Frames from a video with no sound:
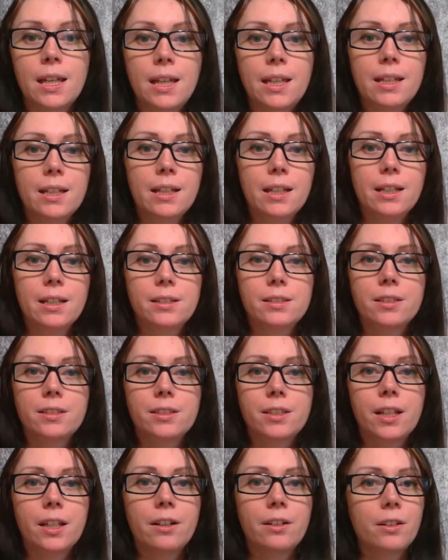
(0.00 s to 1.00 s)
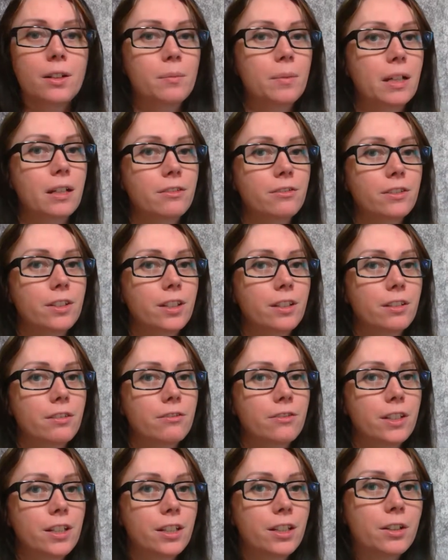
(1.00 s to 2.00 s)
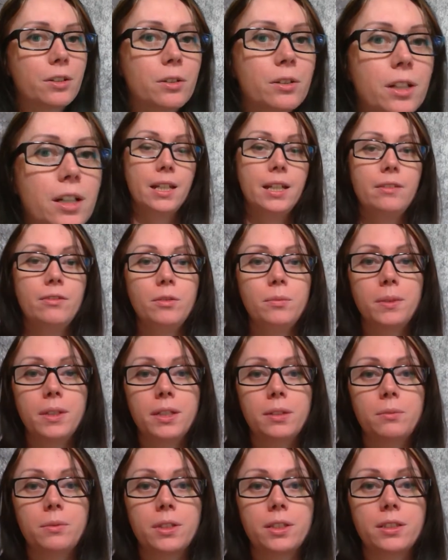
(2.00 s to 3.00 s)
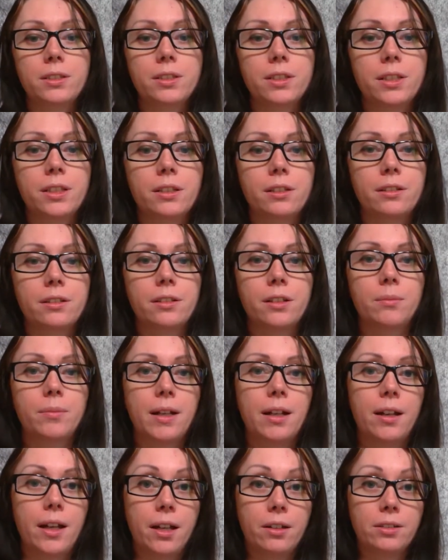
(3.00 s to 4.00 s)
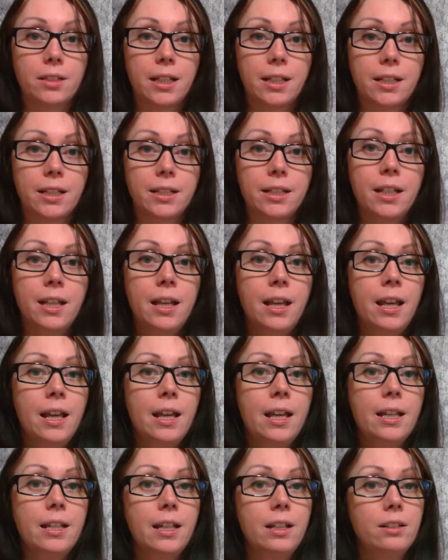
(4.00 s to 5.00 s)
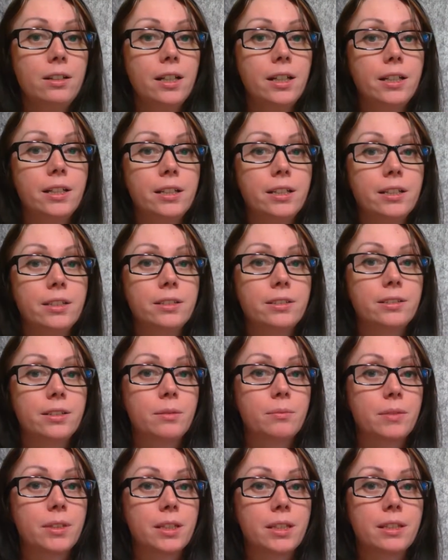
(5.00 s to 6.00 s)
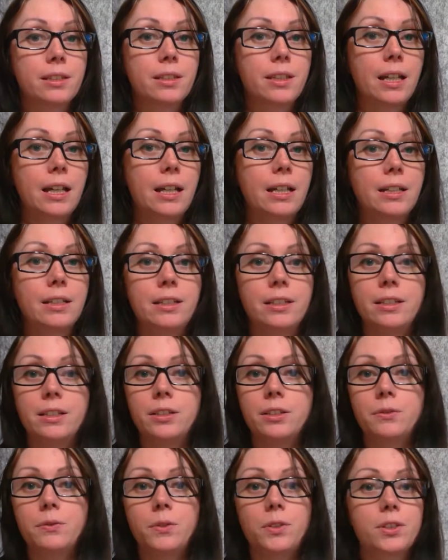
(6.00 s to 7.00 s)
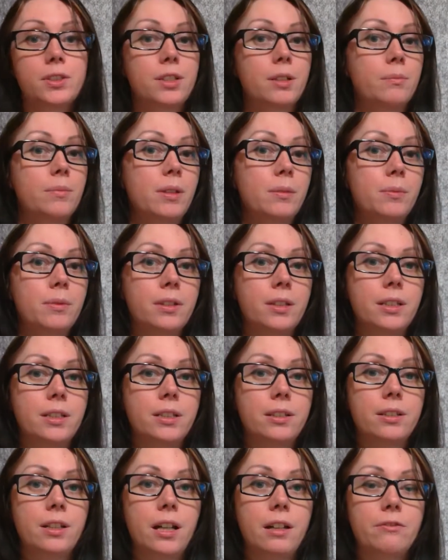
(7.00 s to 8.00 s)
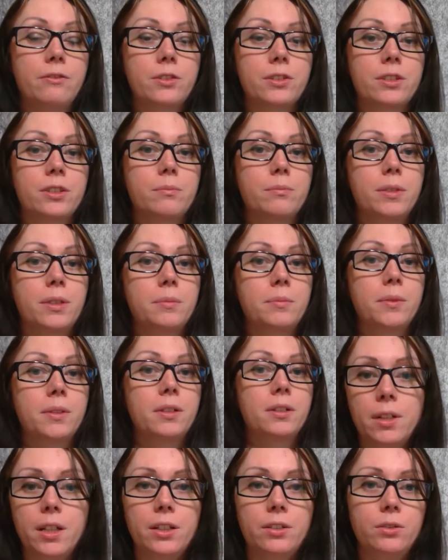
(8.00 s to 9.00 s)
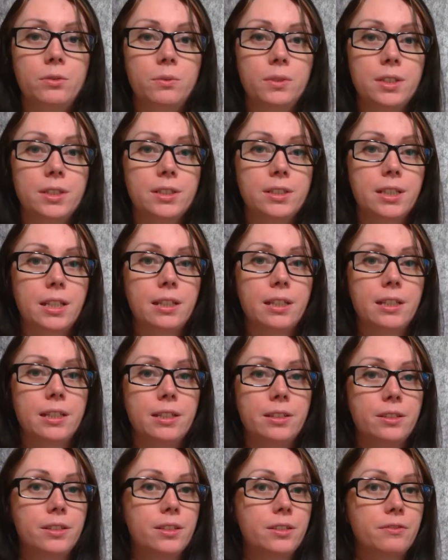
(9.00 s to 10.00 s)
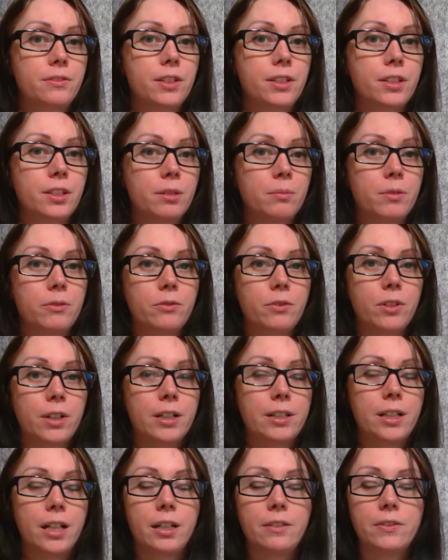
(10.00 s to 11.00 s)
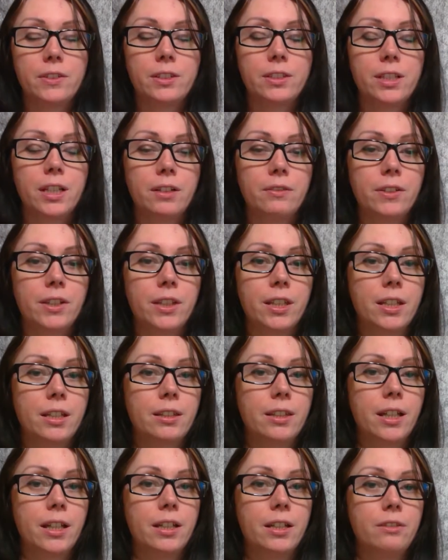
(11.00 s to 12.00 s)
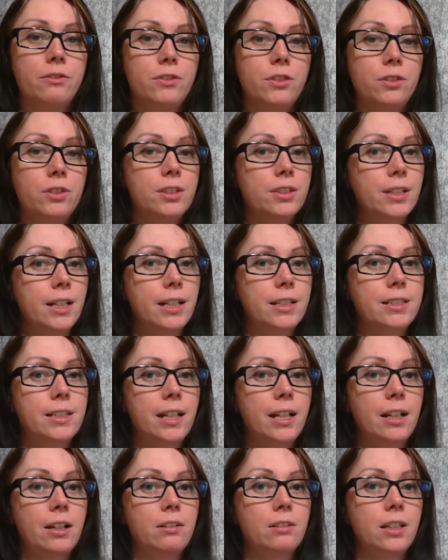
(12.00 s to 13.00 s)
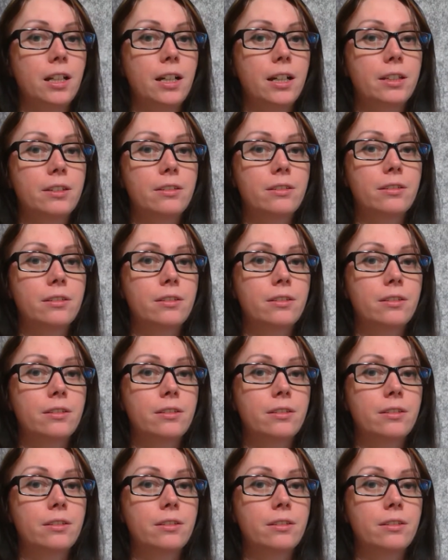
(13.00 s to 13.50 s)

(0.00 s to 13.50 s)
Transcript: Hey guys, it's Kara. I'm back for another video, and everybody wanted to hear about outlining. And outlining is something that is for some people and is not for some people. But I do want to say that in this video, before I dive into everything, that if you decide to outline,